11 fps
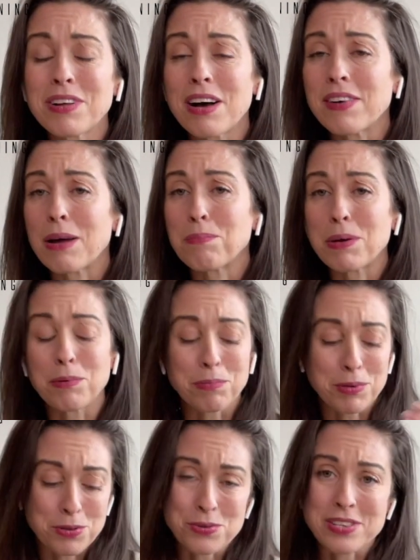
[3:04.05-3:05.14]
I've had people
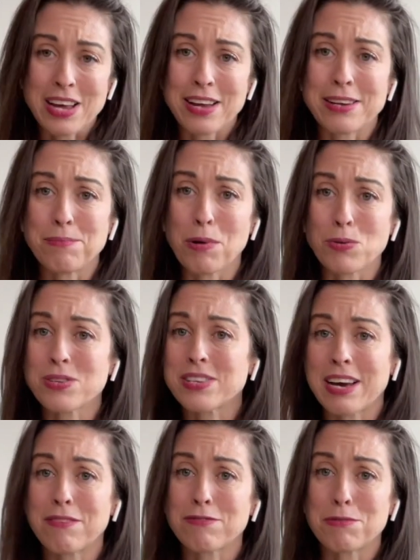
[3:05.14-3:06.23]
put those signposts
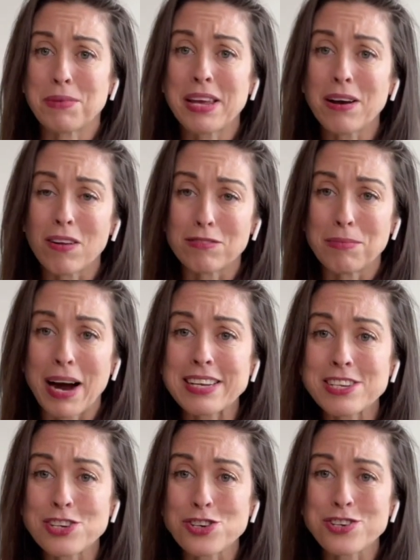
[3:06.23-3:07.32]
down for me, all of my
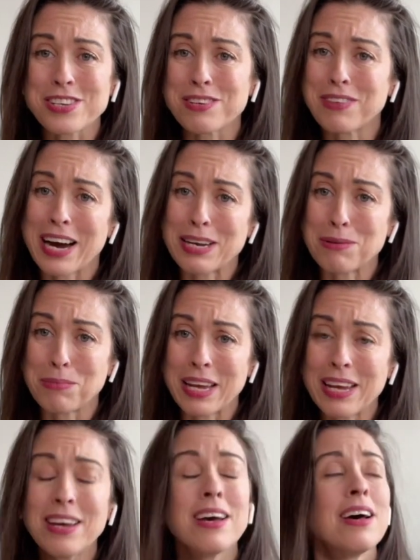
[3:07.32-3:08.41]
teachers that have guided
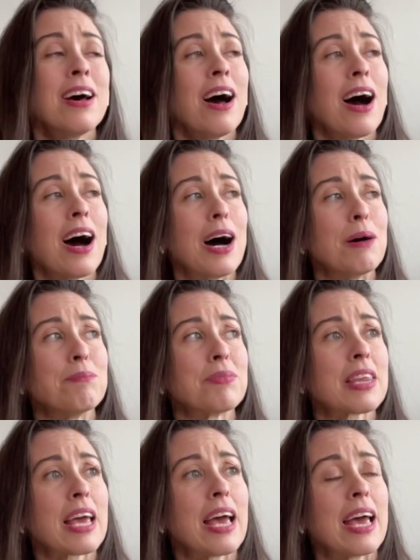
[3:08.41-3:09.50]
me. Um,
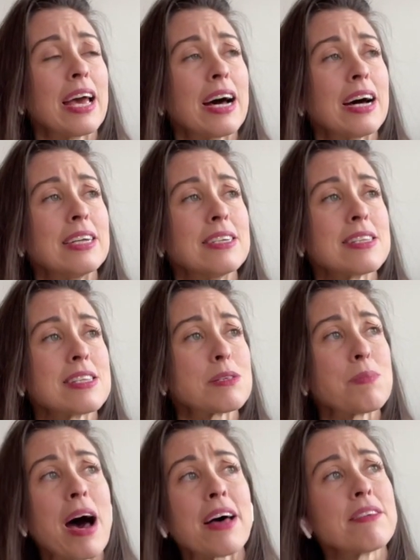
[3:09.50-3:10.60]
and this
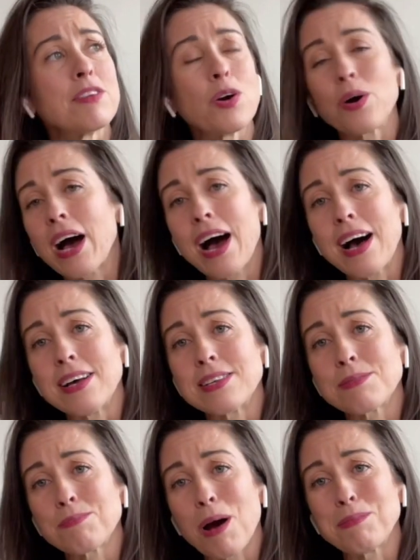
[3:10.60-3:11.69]
path of yoga
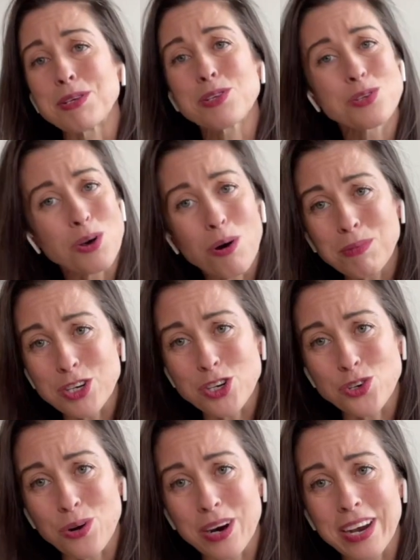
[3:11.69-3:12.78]
has brought me so much
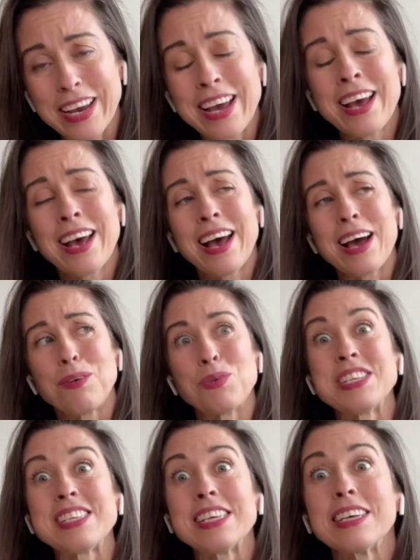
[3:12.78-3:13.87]
joy and
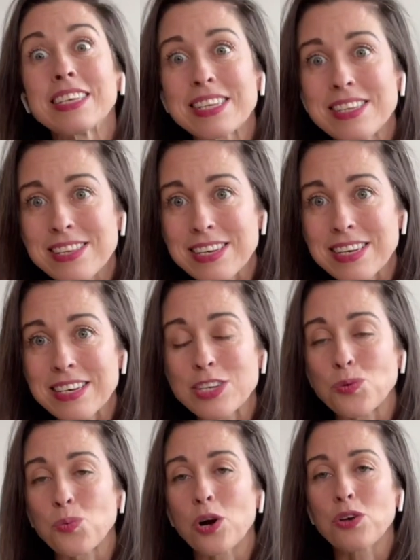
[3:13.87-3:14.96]
resiliency
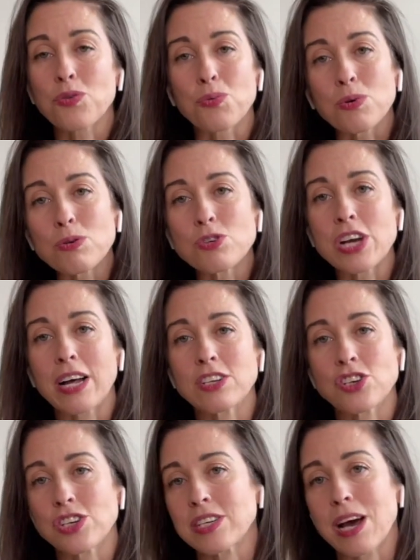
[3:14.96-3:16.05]
to work through
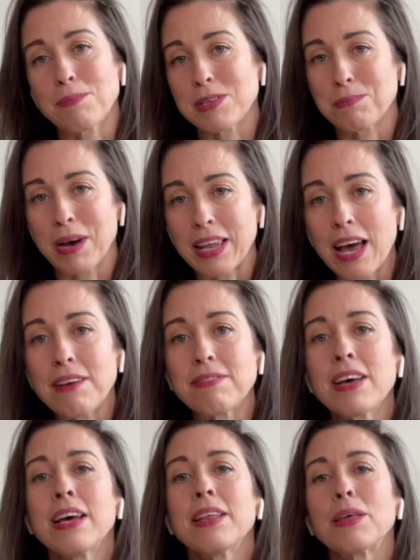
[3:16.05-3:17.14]
challenging times in my life
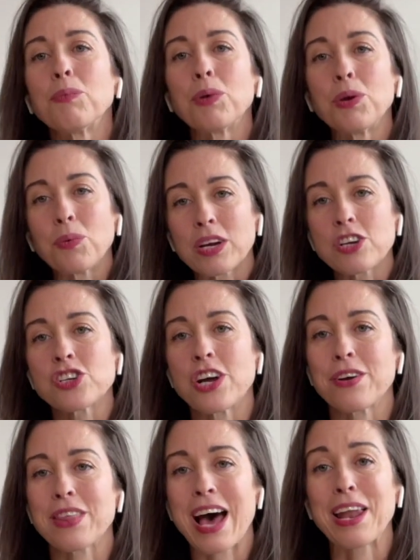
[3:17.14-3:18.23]
that we want to
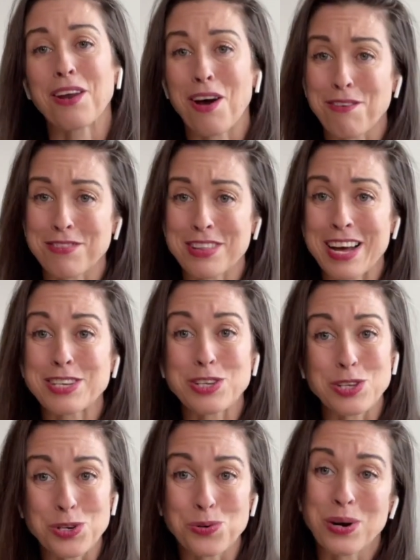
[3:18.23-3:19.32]
share that and offer that to
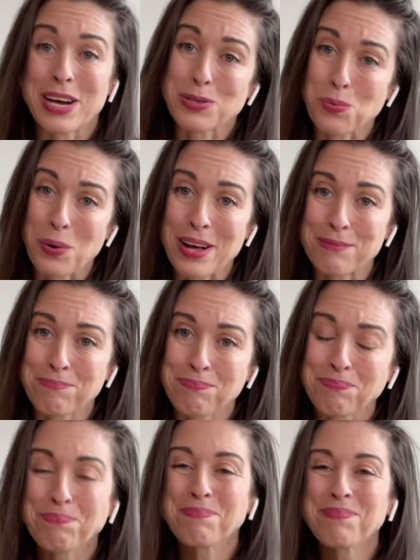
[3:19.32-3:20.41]
you as well
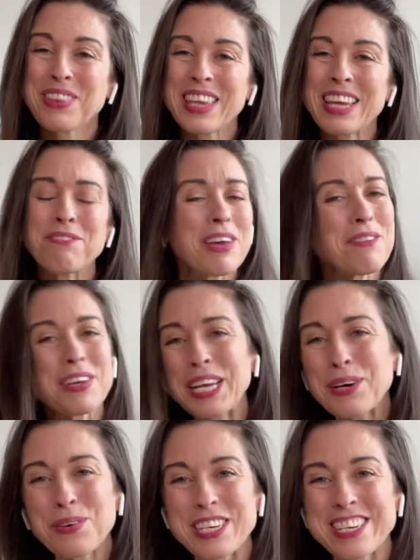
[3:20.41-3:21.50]
you have any
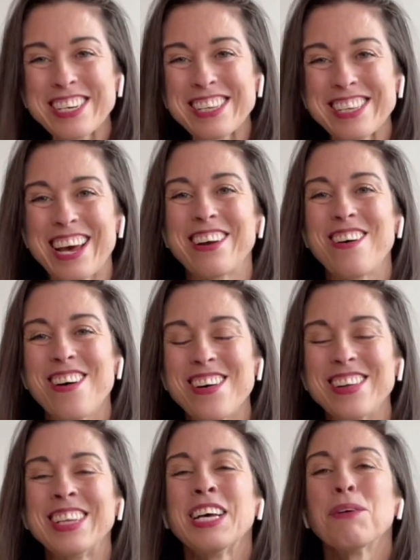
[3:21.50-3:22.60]
questions at
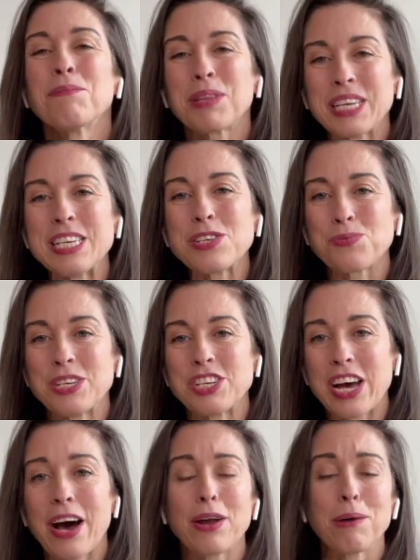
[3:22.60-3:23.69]
all, please reach
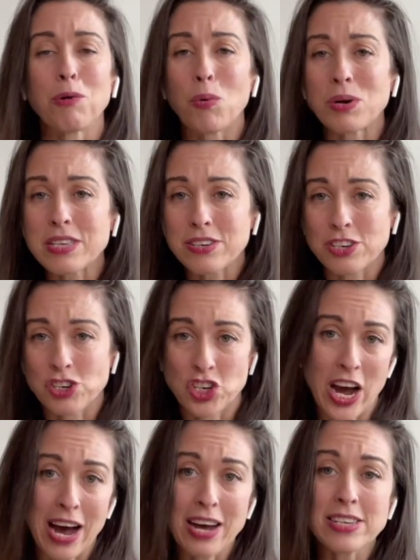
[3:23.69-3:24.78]
out. I'm always here to
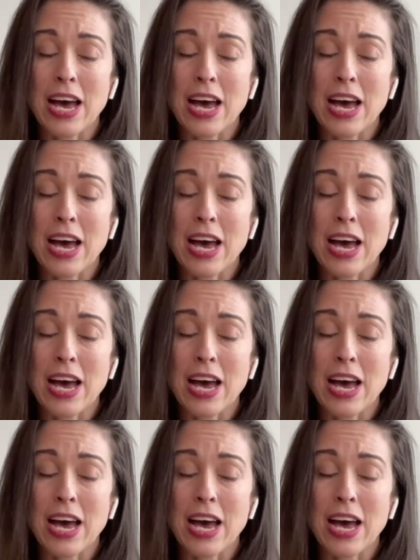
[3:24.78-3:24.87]
chat.